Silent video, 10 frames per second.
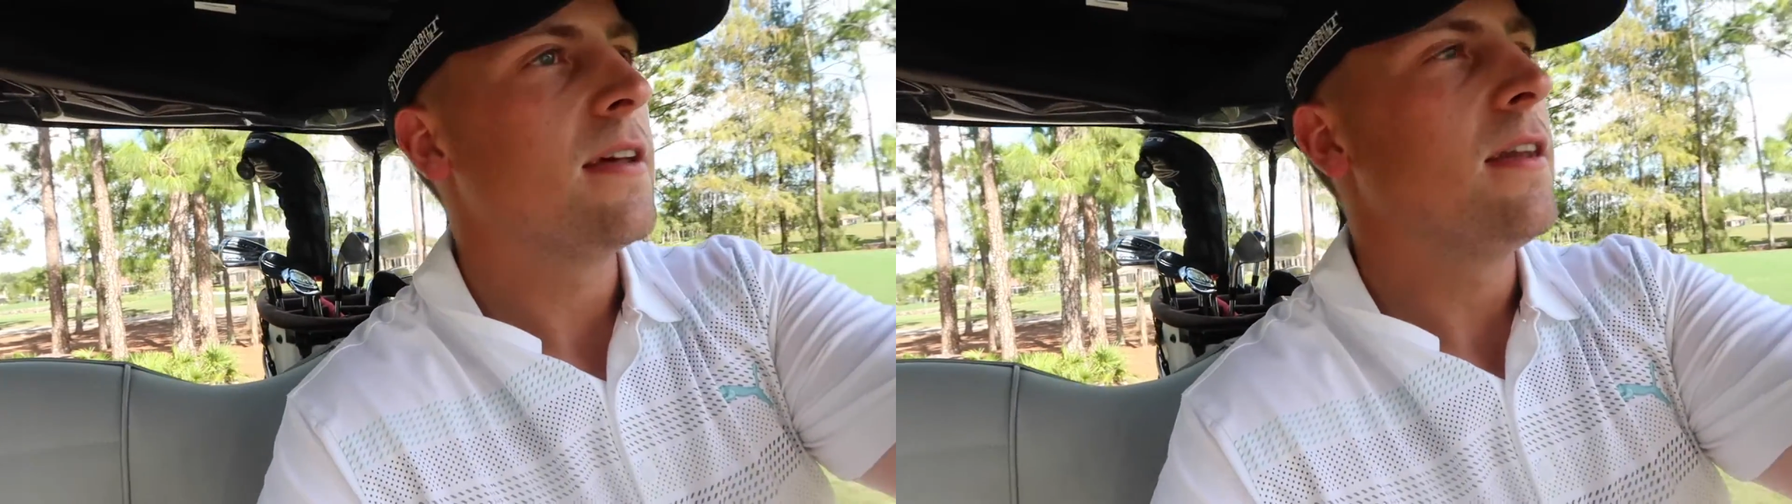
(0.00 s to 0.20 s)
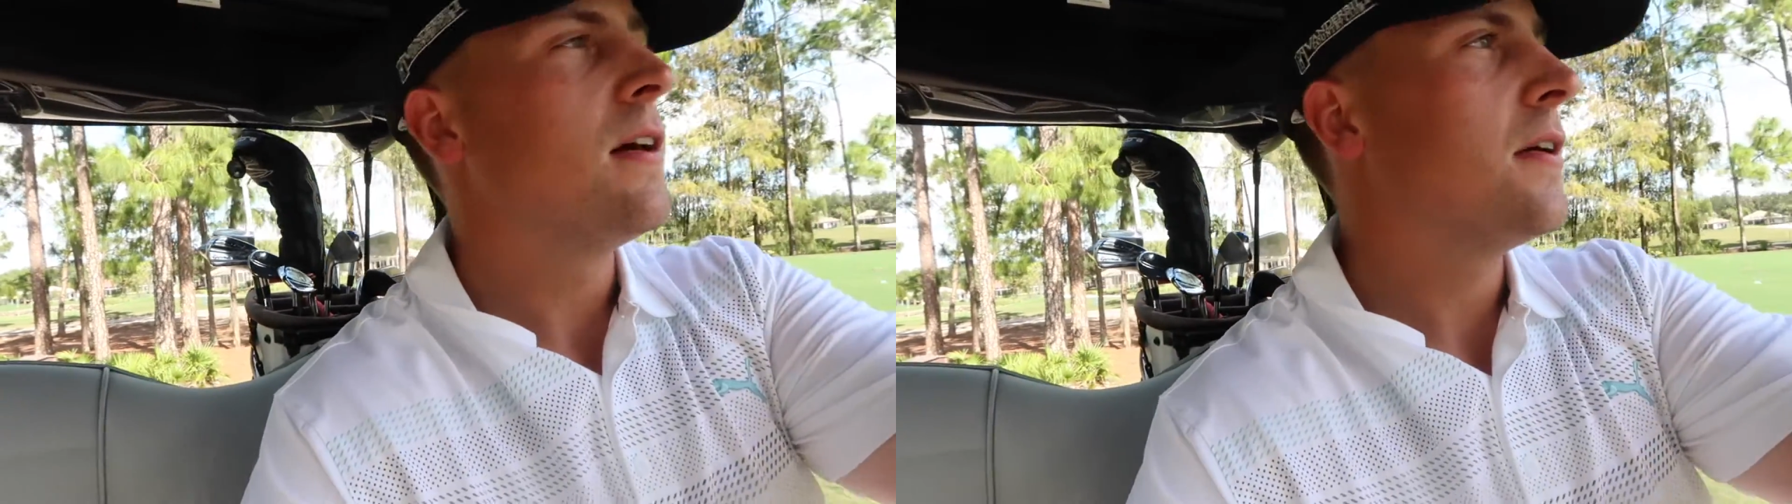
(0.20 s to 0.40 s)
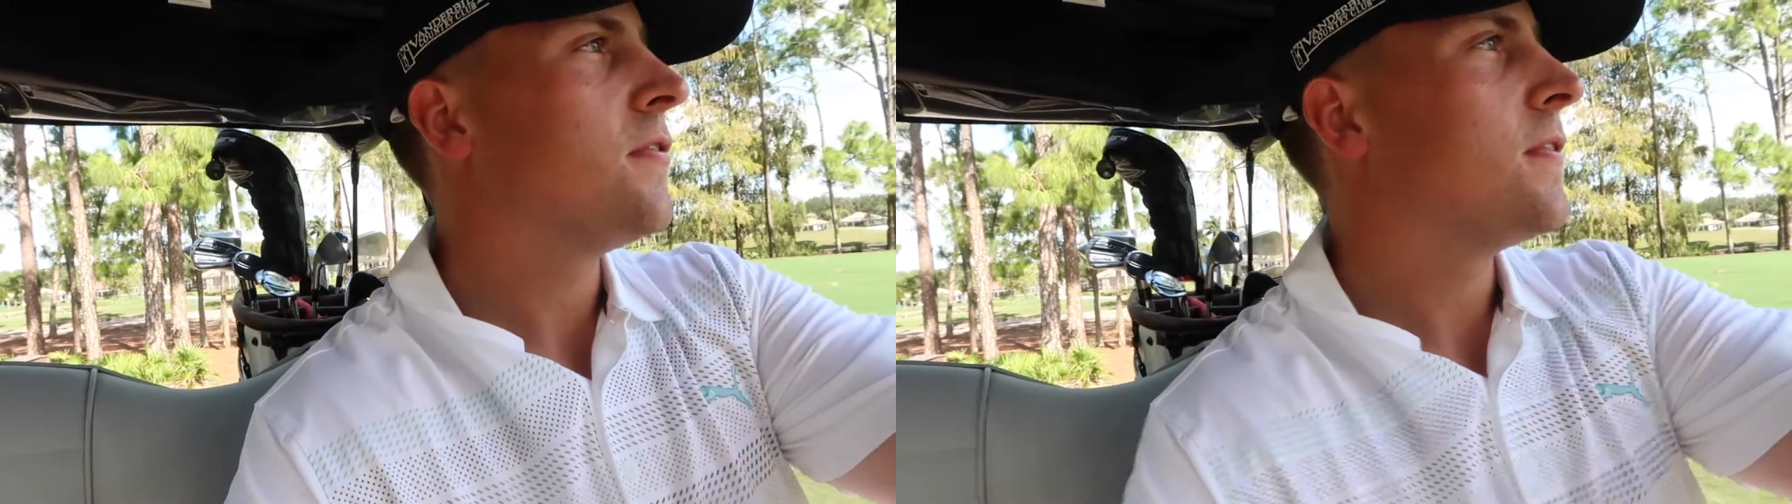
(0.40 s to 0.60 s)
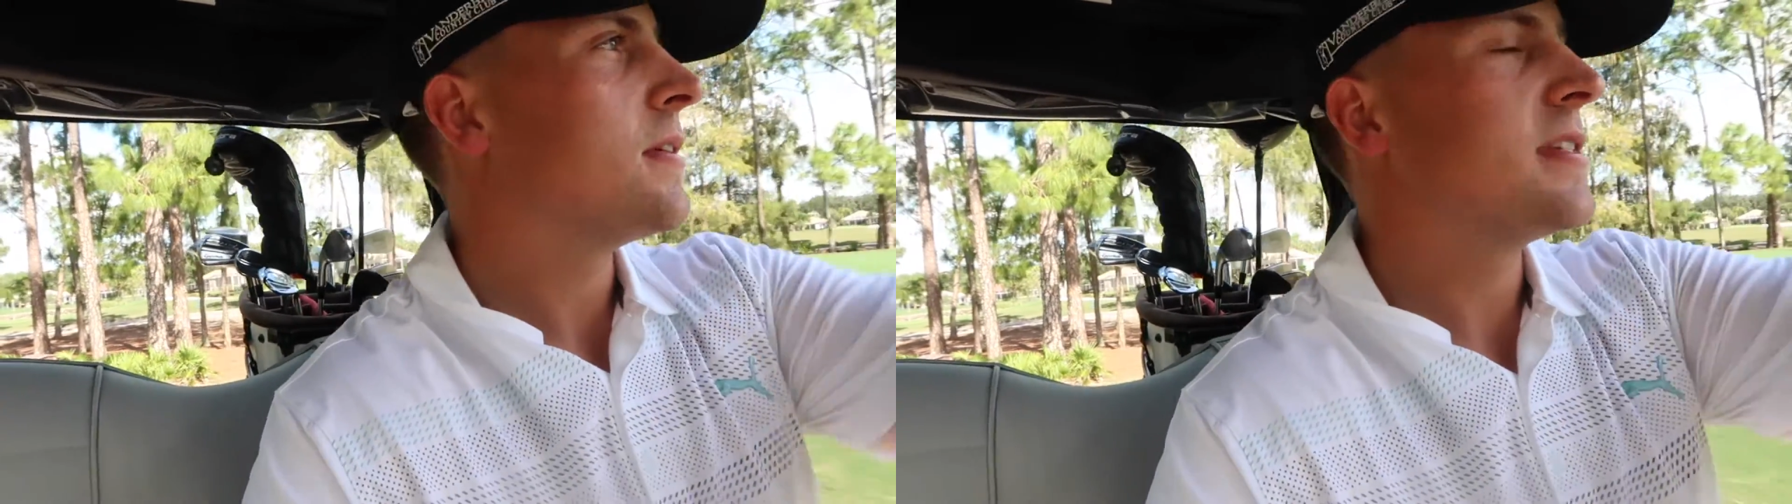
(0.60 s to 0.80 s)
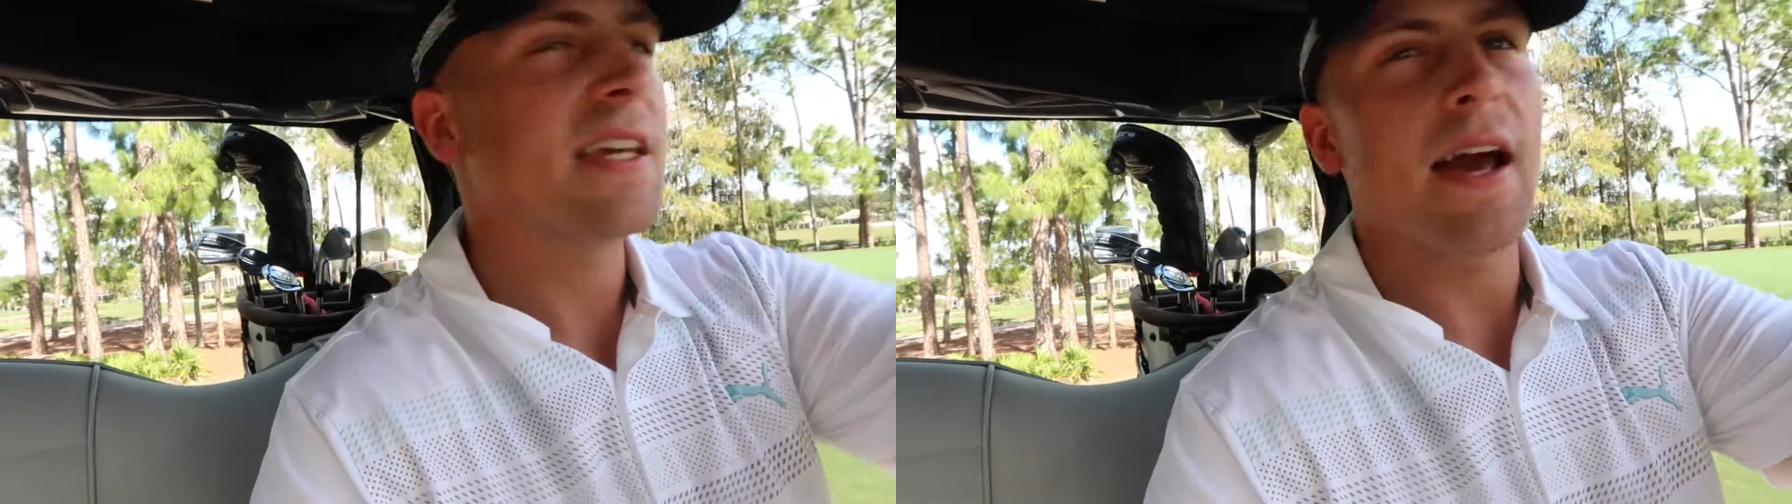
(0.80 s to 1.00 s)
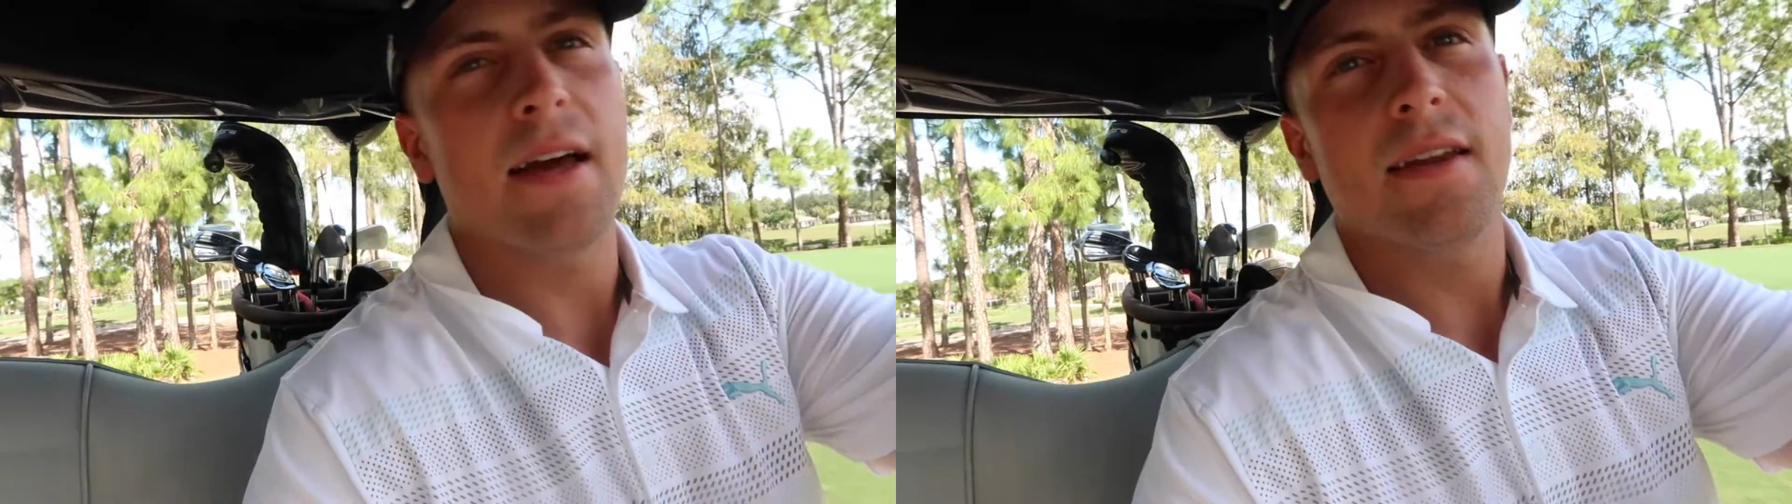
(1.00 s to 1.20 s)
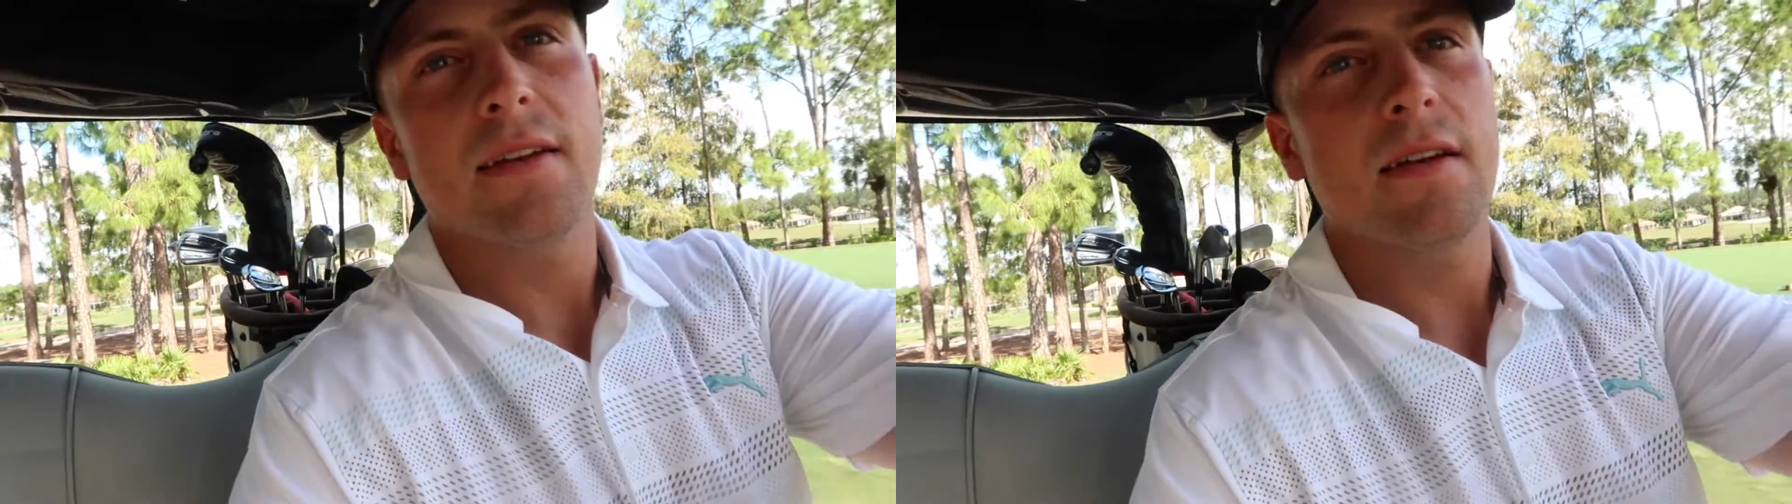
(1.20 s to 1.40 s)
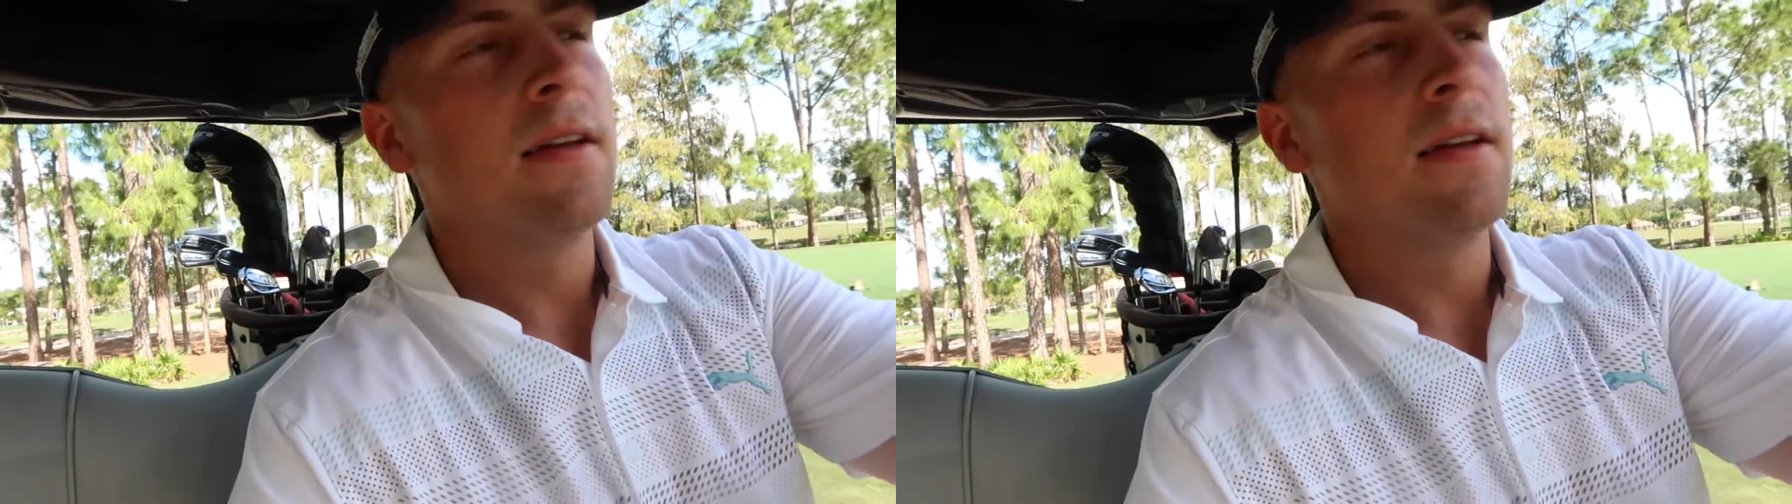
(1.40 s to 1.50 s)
enough, skied it,